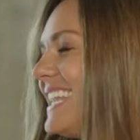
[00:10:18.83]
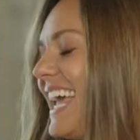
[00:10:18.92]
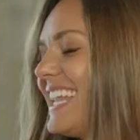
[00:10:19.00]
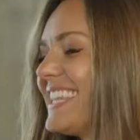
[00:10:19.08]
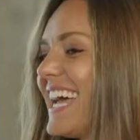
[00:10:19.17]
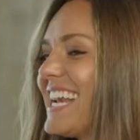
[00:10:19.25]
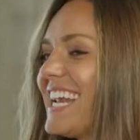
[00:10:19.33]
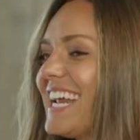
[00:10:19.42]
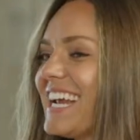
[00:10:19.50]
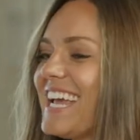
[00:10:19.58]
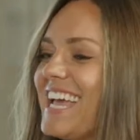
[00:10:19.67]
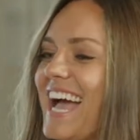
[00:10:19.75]
and
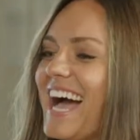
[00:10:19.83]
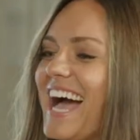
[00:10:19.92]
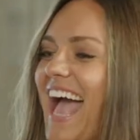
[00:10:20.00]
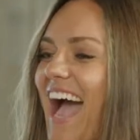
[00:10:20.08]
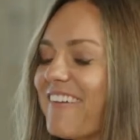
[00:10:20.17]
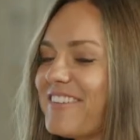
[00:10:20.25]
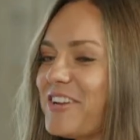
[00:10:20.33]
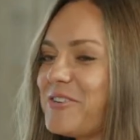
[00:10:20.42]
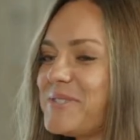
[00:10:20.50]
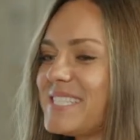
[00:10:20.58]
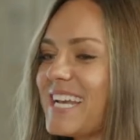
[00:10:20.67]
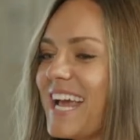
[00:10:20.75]
Lightning
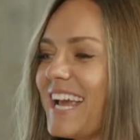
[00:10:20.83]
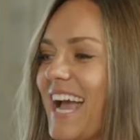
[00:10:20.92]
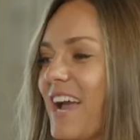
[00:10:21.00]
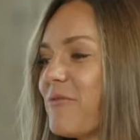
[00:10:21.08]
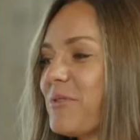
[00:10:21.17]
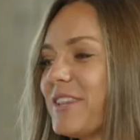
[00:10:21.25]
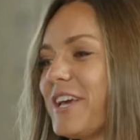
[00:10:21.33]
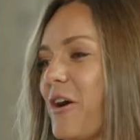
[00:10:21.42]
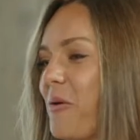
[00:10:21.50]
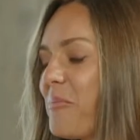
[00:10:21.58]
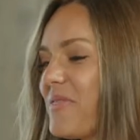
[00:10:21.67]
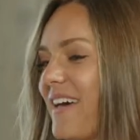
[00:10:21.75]
avenues. And I really
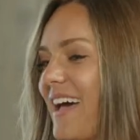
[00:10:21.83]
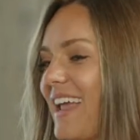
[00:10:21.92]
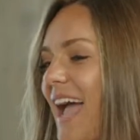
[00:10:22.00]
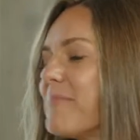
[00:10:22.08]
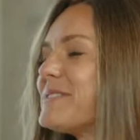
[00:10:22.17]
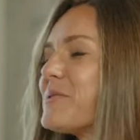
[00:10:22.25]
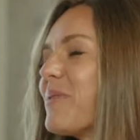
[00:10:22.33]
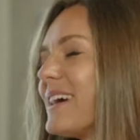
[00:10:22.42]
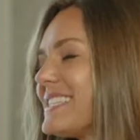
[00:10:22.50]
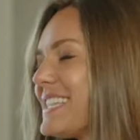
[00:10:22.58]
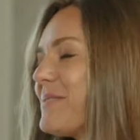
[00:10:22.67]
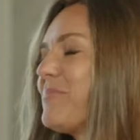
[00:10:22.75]
hope that, I'm
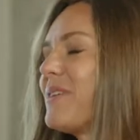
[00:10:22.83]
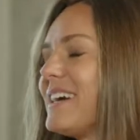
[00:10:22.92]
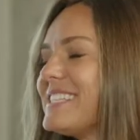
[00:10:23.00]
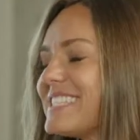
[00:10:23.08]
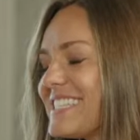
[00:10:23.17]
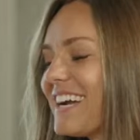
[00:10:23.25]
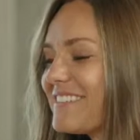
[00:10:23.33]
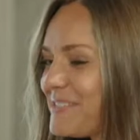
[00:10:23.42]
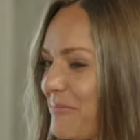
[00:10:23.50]
surprised that the price is not